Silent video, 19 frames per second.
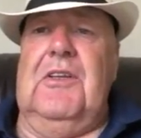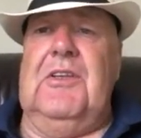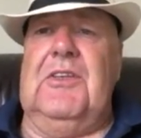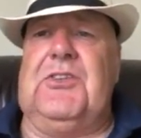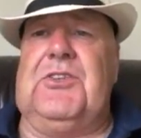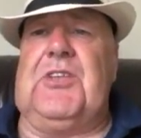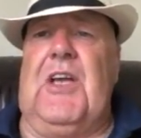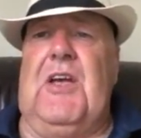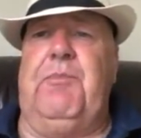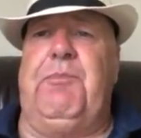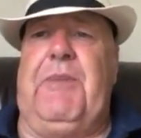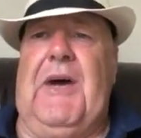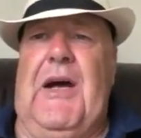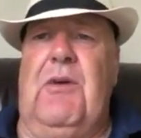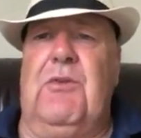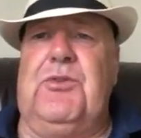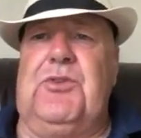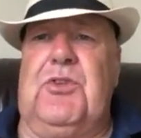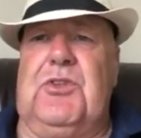They save
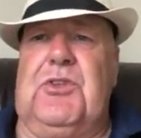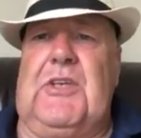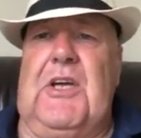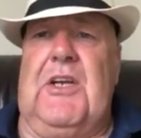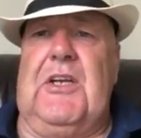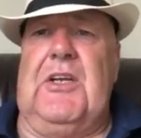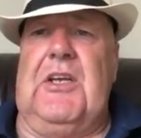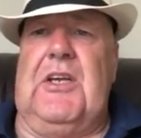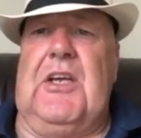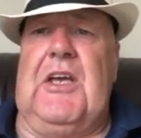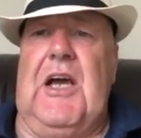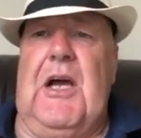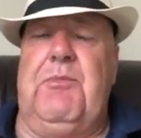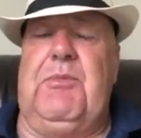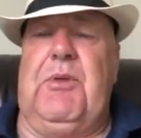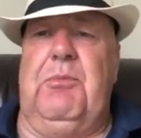pounds just getting a cab.